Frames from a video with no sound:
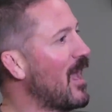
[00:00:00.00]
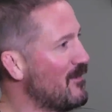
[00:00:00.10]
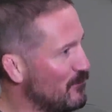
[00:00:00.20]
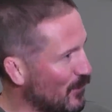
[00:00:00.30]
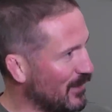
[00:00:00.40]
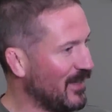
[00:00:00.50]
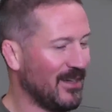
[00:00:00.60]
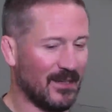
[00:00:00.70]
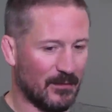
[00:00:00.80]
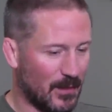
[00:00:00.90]
hand
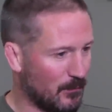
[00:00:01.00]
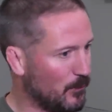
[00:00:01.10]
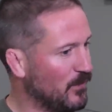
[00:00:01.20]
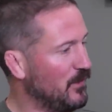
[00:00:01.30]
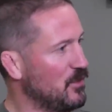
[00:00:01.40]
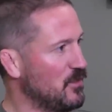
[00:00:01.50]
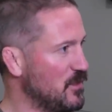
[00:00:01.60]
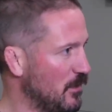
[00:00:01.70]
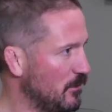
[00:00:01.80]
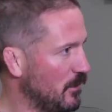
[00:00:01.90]
fighting and, and
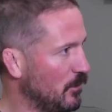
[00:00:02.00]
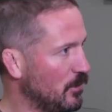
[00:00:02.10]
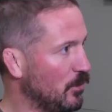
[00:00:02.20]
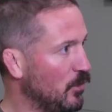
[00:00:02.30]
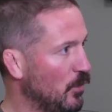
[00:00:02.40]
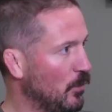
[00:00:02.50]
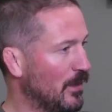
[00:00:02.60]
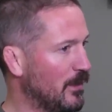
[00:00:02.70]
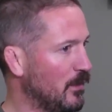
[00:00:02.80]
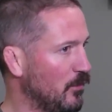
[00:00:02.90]
positions you, you, you do
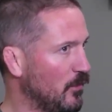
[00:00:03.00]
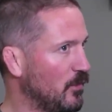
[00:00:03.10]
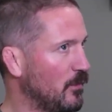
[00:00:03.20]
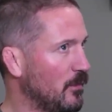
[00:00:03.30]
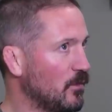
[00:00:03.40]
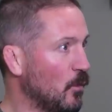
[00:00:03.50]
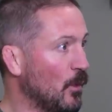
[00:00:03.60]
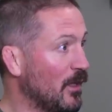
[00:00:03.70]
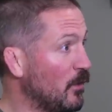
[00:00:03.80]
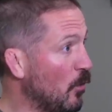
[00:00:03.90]
that you just
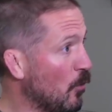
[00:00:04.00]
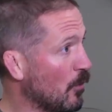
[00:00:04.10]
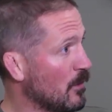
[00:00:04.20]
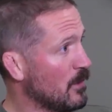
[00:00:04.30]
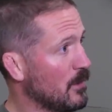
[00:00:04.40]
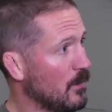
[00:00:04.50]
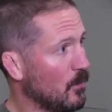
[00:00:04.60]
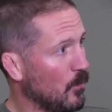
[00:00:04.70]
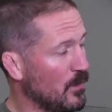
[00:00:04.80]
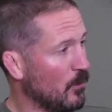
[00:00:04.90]
somewhat ignore
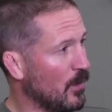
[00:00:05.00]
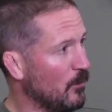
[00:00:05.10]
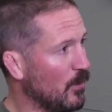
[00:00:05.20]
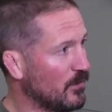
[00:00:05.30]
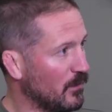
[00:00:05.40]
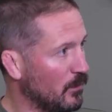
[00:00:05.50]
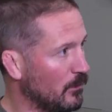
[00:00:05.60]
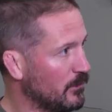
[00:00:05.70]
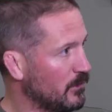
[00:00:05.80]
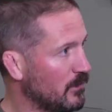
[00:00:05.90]
when you're wearing boxing
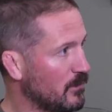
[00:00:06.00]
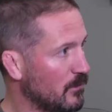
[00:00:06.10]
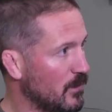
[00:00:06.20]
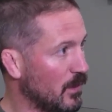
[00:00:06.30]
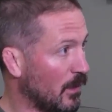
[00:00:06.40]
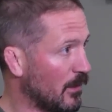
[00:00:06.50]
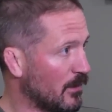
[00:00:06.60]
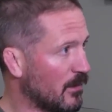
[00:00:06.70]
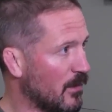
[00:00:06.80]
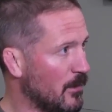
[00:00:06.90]
gloves a lot of the
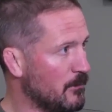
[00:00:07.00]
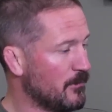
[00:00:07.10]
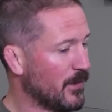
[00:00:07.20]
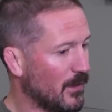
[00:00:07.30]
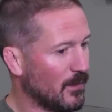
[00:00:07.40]
time. Right.